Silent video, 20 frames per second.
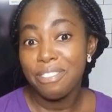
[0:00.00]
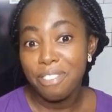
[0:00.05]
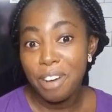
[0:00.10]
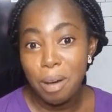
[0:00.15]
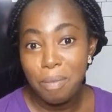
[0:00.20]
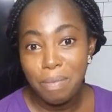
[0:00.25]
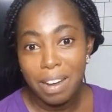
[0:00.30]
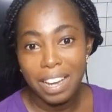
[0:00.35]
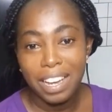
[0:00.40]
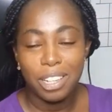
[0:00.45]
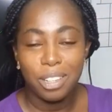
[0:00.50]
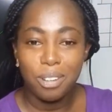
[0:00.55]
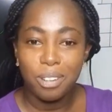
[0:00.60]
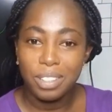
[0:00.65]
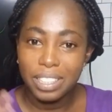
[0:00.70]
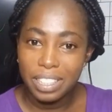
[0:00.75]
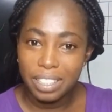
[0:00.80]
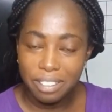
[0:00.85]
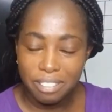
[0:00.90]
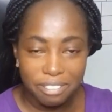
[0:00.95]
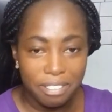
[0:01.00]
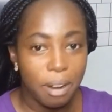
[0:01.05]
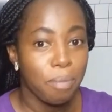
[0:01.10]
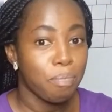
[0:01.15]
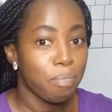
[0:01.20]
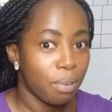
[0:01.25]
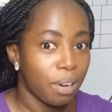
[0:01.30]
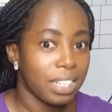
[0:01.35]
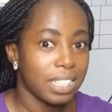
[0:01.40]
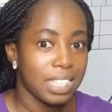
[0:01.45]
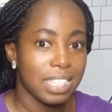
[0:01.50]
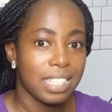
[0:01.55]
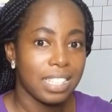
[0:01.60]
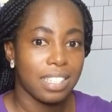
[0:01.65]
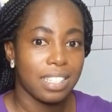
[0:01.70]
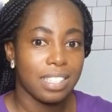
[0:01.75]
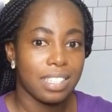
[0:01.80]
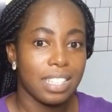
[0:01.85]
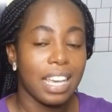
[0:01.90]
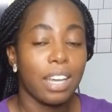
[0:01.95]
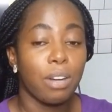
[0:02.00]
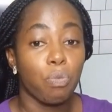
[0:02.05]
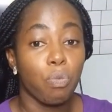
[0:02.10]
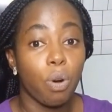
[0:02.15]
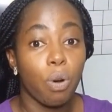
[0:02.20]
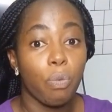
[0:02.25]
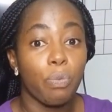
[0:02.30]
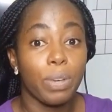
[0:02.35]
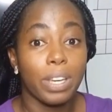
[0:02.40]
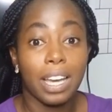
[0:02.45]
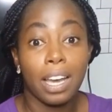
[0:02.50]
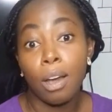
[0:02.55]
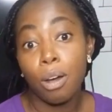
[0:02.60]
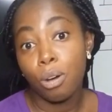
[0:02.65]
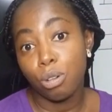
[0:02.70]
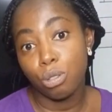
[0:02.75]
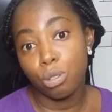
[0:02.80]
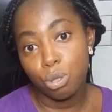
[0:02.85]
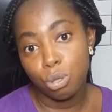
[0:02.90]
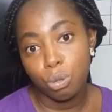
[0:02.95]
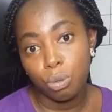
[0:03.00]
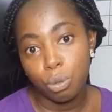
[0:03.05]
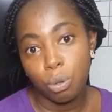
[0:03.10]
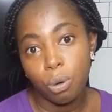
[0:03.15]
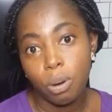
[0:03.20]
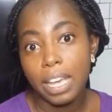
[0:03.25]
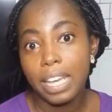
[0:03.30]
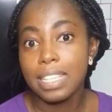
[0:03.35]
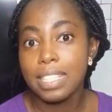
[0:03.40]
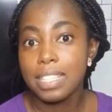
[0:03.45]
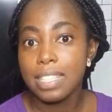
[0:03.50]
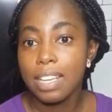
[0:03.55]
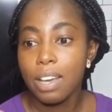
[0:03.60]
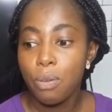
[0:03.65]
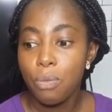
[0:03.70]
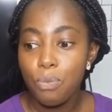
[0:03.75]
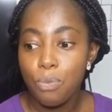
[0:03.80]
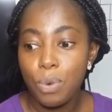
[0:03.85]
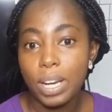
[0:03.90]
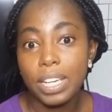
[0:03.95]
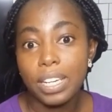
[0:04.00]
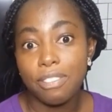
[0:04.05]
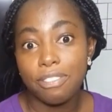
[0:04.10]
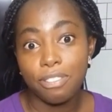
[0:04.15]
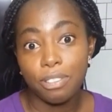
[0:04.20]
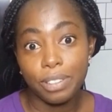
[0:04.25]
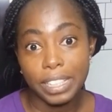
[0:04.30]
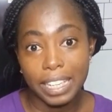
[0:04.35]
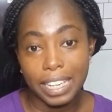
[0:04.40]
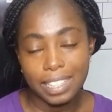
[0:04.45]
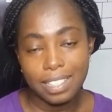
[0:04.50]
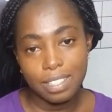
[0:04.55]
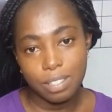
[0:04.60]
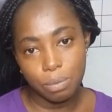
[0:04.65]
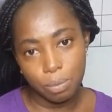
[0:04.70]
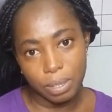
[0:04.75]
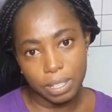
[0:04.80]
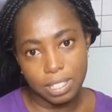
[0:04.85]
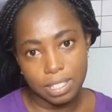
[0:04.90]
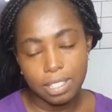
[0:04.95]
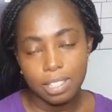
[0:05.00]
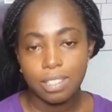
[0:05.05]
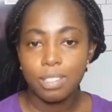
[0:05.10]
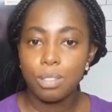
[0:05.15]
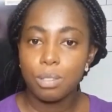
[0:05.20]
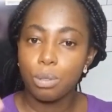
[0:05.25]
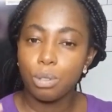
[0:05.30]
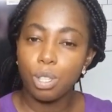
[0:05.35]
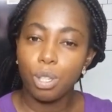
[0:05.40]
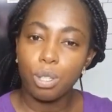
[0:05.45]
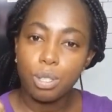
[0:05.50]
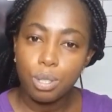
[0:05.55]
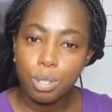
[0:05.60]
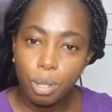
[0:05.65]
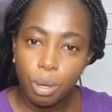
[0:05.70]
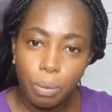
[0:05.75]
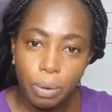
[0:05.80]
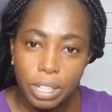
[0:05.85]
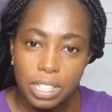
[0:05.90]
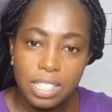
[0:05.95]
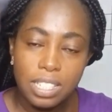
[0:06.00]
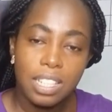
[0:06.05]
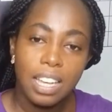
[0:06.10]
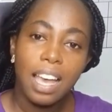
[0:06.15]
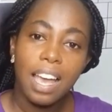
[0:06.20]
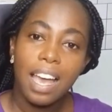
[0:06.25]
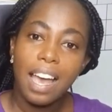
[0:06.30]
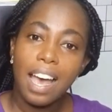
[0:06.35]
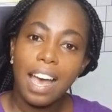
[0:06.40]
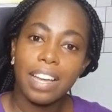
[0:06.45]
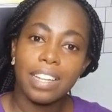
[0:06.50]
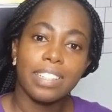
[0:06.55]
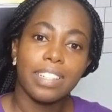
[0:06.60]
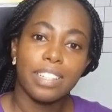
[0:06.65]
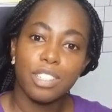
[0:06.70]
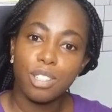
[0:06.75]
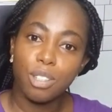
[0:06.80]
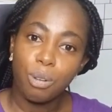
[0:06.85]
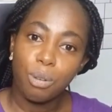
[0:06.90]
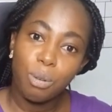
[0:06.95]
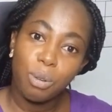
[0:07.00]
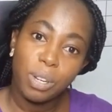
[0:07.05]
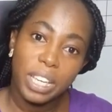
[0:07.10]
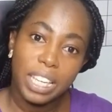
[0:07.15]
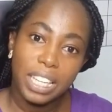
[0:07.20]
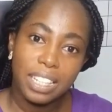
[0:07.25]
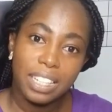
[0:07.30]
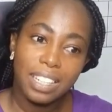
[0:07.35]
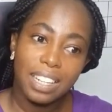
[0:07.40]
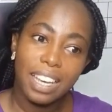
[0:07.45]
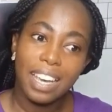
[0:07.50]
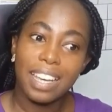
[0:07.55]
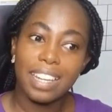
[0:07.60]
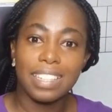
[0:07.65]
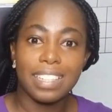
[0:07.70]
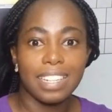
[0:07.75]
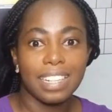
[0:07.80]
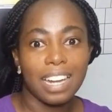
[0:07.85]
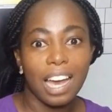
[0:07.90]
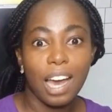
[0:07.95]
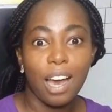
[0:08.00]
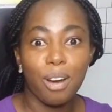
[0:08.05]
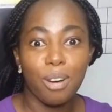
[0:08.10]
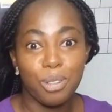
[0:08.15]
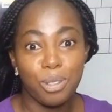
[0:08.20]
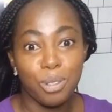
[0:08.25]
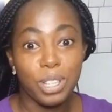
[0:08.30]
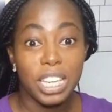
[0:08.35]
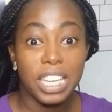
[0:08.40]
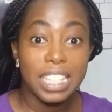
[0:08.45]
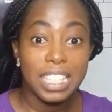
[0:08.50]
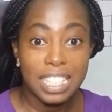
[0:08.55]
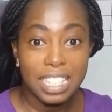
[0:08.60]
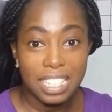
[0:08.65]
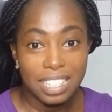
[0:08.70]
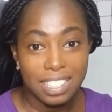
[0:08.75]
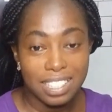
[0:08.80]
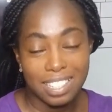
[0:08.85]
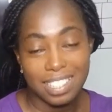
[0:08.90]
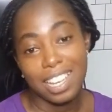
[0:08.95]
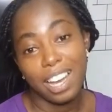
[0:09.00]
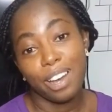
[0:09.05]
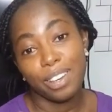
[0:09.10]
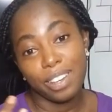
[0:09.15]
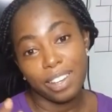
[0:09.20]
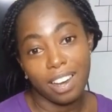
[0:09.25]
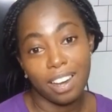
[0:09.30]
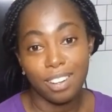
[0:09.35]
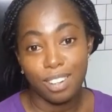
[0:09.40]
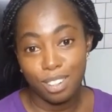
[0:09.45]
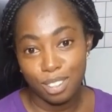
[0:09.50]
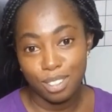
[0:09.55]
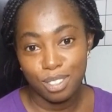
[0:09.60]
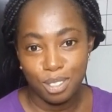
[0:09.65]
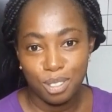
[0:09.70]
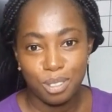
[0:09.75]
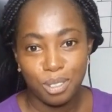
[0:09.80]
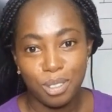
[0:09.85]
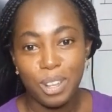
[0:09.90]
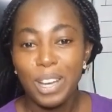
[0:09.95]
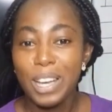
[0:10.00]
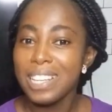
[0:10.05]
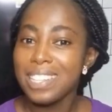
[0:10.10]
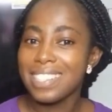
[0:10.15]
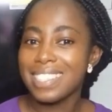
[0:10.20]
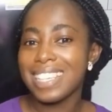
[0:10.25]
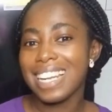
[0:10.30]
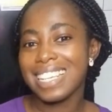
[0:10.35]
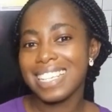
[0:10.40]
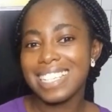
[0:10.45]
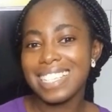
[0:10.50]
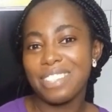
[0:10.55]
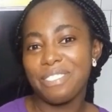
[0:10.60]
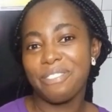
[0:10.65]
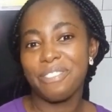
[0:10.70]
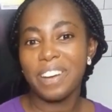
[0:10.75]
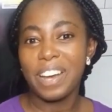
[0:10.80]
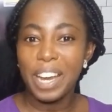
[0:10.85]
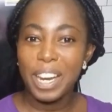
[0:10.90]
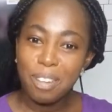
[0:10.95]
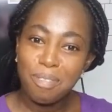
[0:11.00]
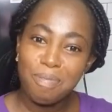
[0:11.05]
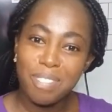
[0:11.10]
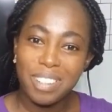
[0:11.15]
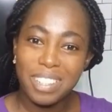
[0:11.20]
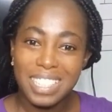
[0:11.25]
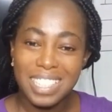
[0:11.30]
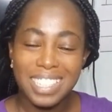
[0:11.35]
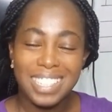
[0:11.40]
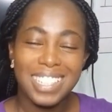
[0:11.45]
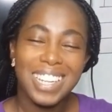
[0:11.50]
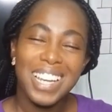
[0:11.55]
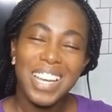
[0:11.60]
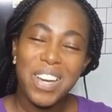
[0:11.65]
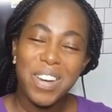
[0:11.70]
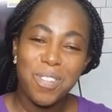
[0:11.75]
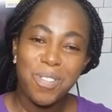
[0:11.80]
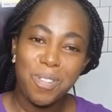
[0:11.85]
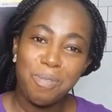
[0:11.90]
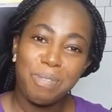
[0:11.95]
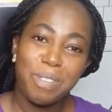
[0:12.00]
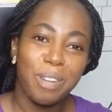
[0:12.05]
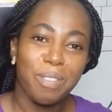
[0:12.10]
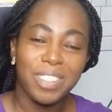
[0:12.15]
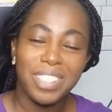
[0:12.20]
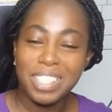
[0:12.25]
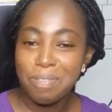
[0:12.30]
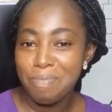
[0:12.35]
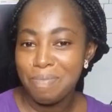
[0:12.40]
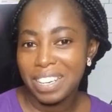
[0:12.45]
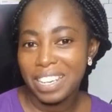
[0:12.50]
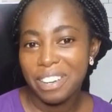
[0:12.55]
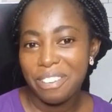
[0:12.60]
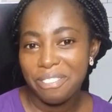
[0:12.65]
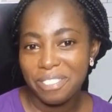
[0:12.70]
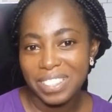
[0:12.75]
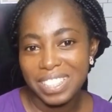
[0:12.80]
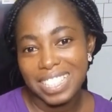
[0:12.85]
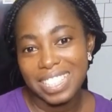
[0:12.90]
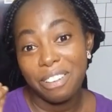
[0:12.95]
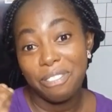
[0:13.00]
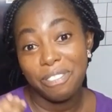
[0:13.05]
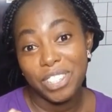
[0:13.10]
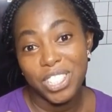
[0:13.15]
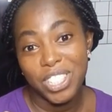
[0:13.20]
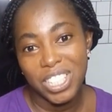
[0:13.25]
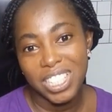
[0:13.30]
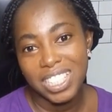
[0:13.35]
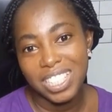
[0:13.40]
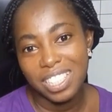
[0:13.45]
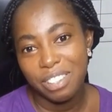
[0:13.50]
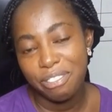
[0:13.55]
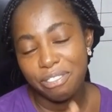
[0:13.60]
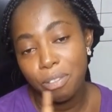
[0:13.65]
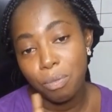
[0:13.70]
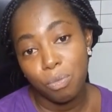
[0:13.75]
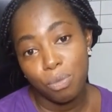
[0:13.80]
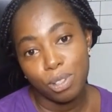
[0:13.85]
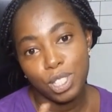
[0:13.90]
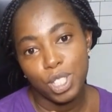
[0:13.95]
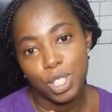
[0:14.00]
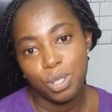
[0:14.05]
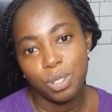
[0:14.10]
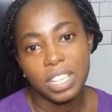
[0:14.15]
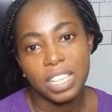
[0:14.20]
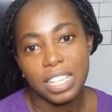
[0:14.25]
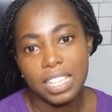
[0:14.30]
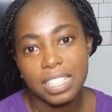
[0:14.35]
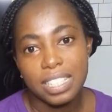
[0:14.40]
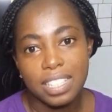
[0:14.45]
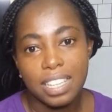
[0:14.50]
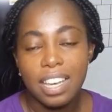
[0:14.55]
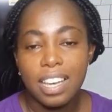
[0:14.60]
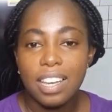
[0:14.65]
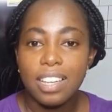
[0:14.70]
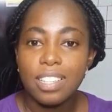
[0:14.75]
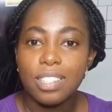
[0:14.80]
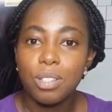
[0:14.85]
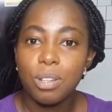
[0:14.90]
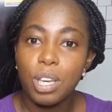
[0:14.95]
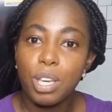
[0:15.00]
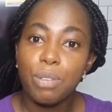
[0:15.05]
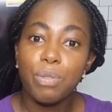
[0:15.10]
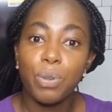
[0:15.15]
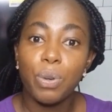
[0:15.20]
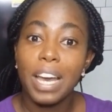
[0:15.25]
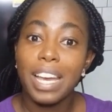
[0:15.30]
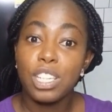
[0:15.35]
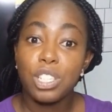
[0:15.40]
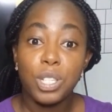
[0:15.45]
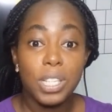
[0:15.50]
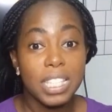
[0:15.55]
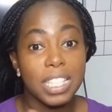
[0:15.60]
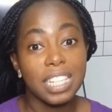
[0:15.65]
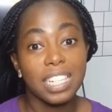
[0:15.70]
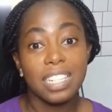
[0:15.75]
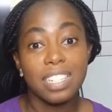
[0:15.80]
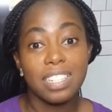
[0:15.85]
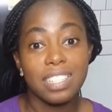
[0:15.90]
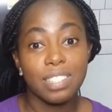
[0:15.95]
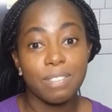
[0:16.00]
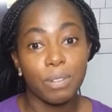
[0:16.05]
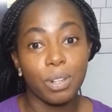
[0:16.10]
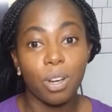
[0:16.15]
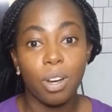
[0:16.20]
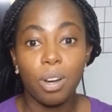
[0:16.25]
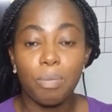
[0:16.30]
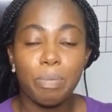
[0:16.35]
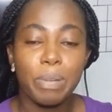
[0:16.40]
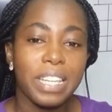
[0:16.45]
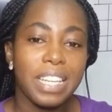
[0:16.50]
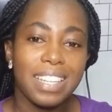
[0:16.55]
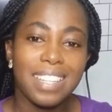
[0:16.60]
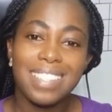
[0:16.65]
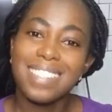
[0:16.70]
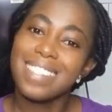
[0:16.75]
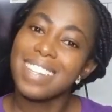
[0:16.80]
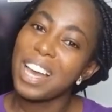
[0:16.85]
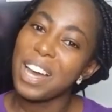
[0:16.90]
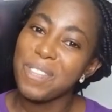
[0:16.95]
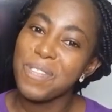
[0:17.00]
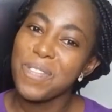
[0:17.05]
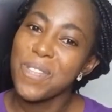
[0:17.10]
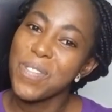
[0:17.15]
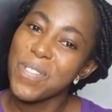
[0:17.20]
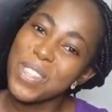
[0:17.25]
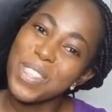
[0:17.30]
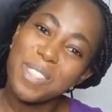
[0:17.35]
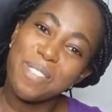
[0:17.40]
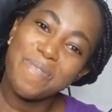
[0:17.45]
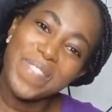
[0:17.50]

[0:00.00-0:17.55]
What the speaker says: farmer, and all the farm practices. And what we can control is when the food gets to us. So your storage and then your cooking and then how you eat it is how you can control, so that this fine body will be able to benefit sufficiently from what you eat. So if you are interested in this vlog, please come with